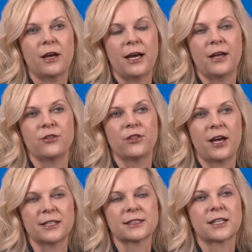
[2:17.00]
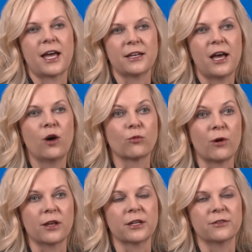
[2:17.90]
and thus can help
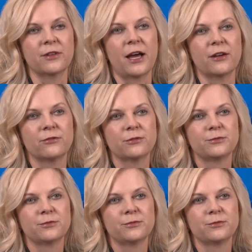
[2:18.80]
quality of life.